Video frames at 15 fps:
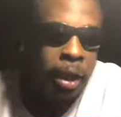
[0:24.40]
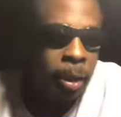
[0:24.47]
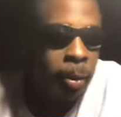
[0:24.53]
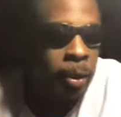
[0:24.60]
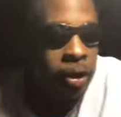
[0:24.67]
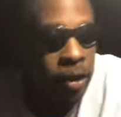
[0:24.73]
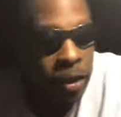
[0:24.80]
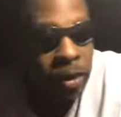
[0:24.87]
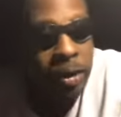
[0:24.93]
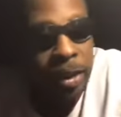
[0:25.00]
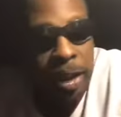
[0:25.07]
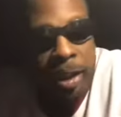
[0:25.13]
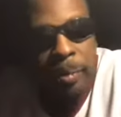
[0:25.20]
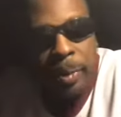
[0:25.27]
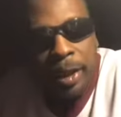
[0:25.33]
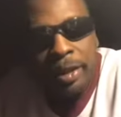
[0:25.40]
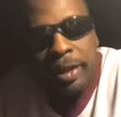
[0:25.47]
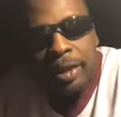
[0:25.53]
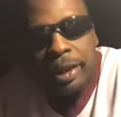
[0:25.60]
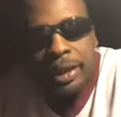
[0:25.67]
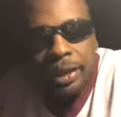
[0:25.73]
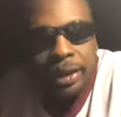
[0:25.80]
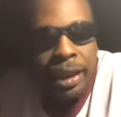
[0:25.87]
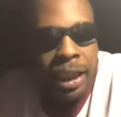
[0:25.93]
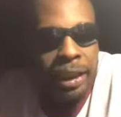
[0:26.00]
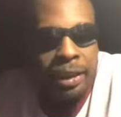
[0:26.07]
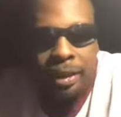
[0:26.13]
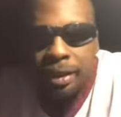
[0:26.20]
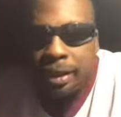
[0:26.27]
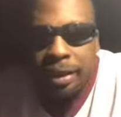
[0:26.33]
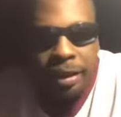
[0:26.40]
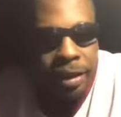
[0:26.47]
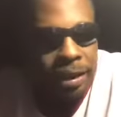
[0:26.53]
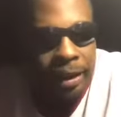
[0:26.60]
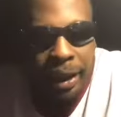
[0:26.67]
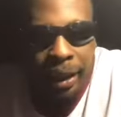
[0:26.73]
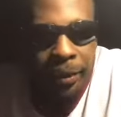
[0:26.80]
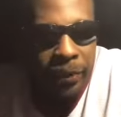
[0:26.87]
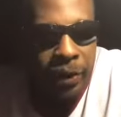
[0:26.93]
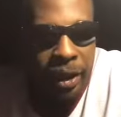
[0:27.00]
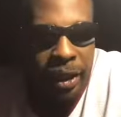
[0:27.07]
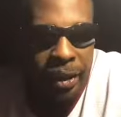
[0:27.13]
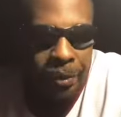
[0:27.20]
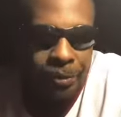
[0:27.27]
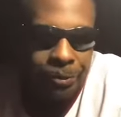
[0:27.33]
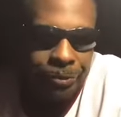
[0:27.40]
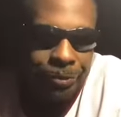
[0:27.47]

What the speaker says: I'm also going to talk about First Take Guice, all in the same video.